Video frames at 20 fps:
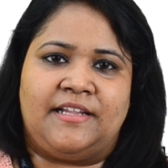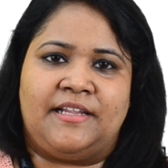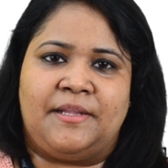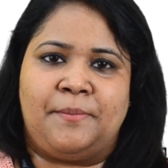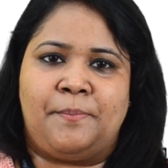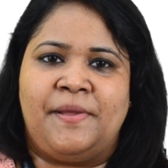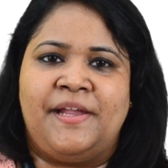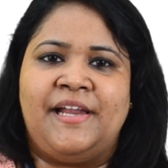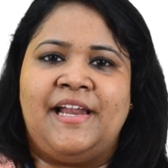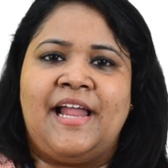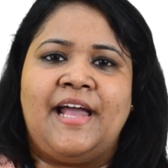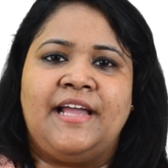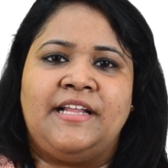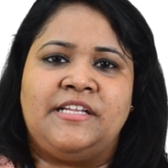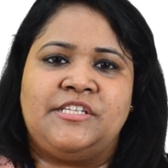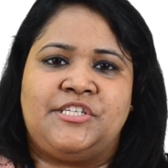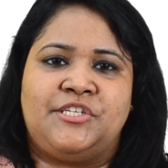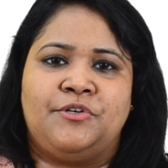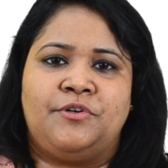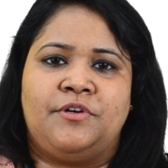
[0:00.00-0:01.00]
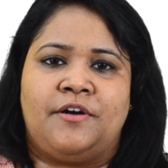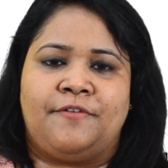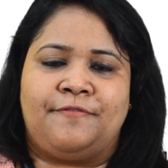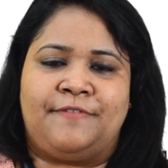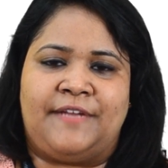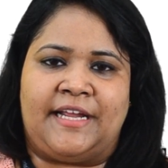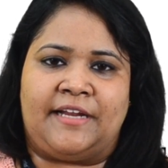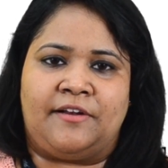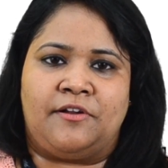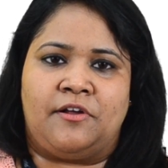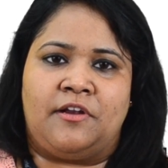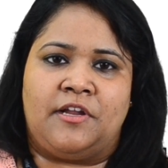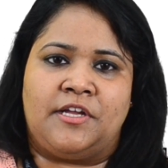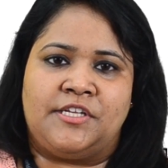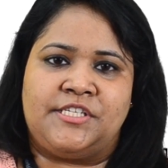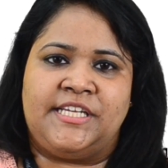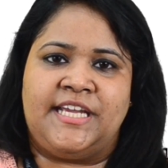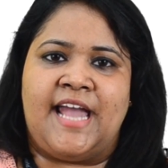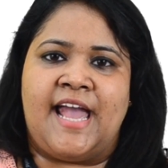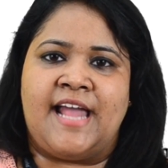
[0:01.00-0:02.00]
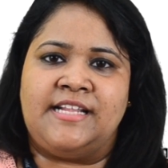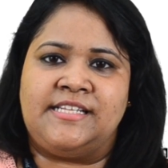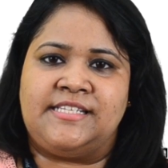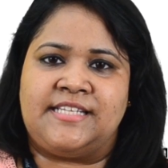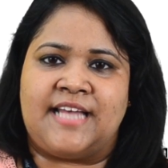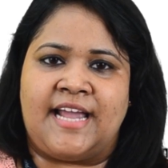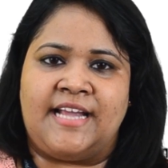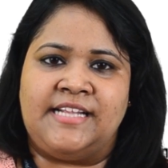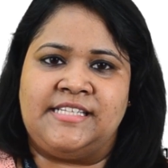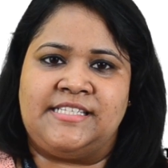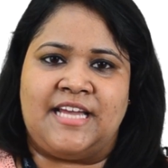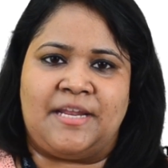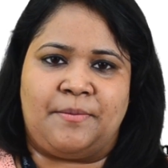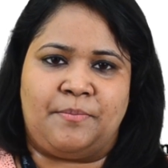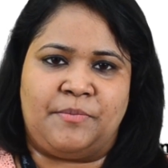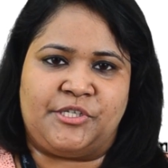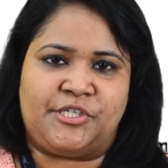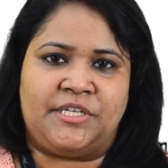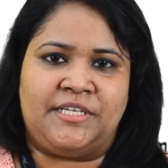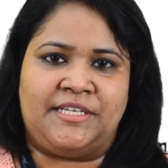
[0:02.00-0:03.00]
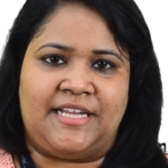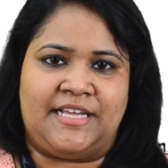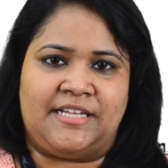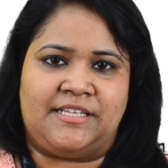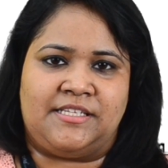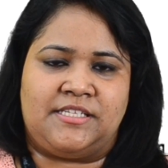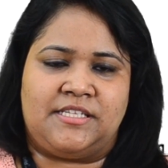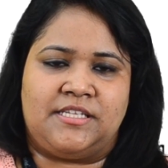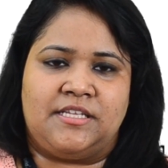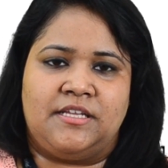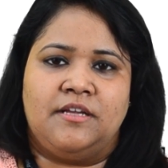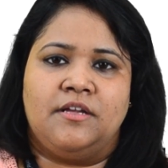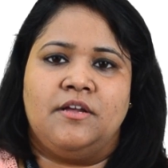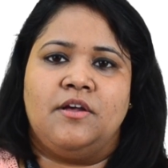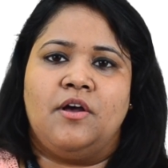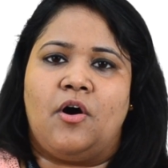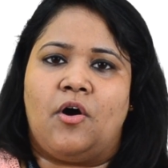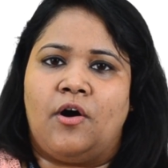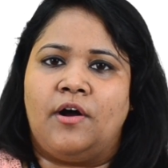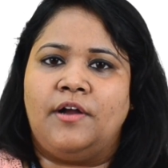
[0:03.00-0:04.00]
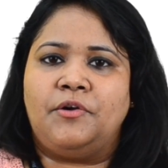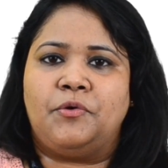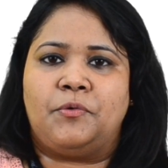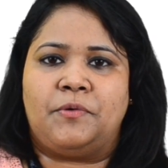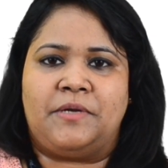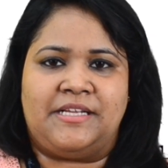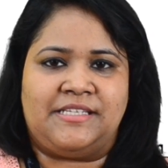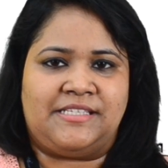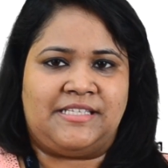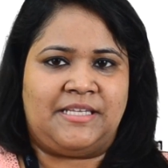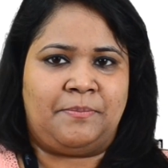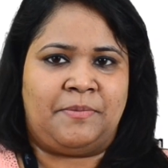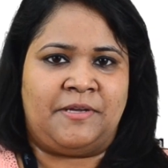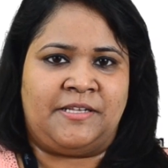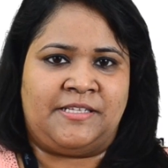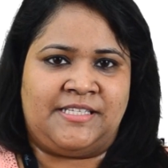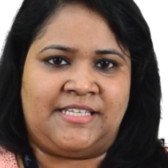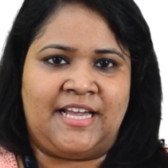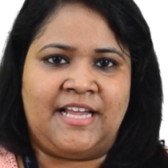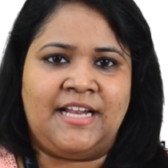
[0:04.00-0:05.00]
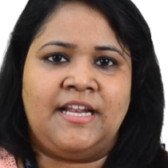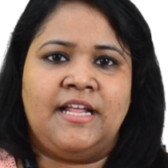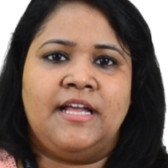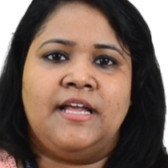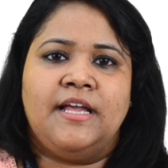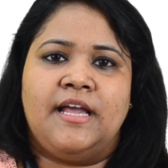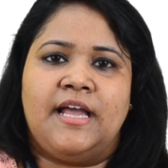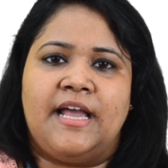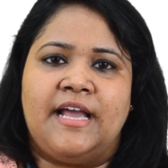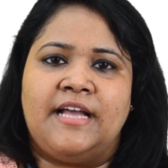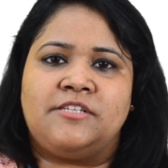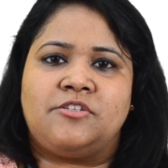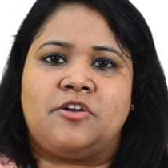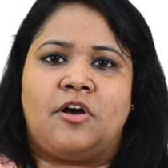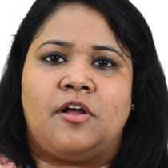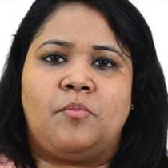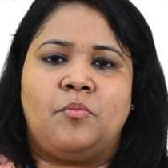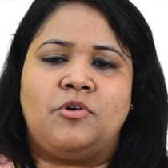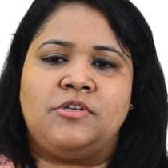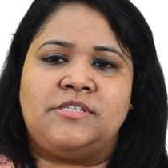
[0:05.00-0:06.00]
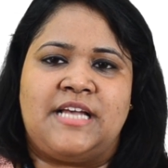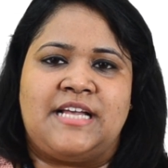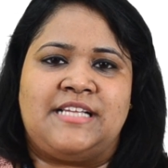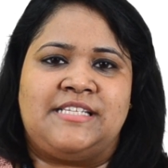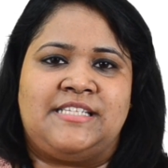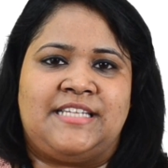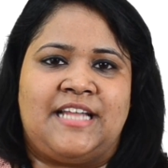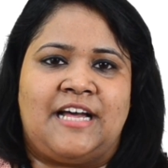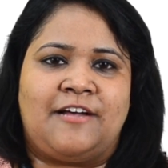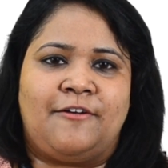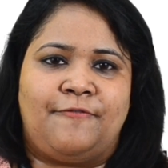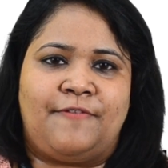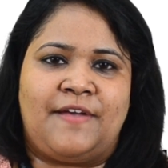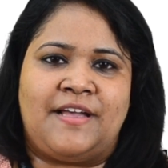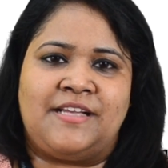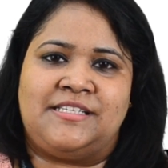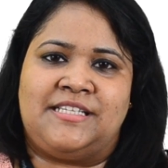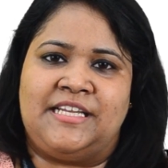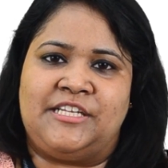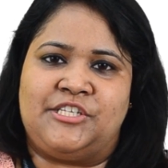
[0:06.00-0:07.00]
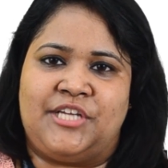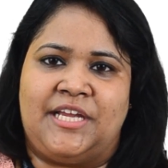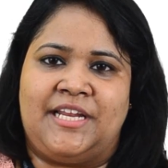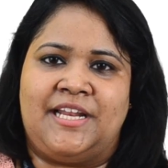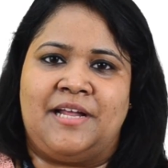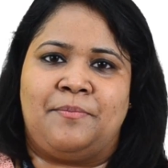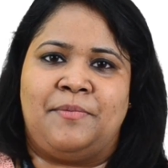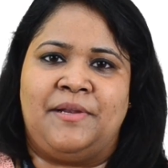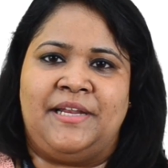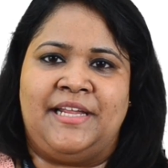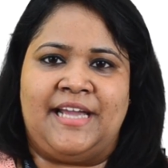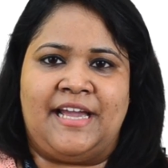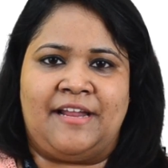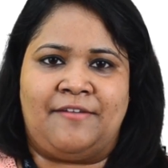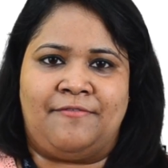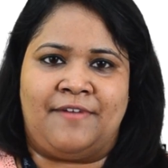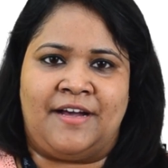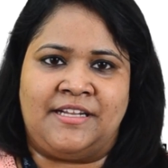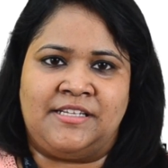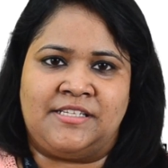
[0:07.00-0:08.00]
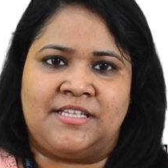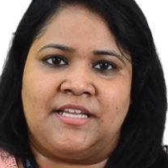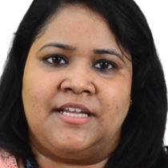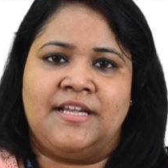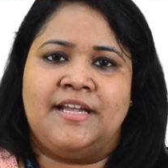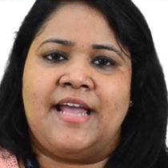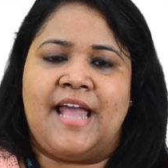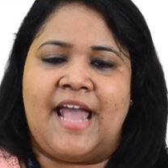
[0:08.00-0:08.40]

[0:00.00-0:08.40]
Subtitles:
the Birla Institute of Technology and Science Admission Tests, or known as the BITSAT, is almost as tough as the JEE Advanced.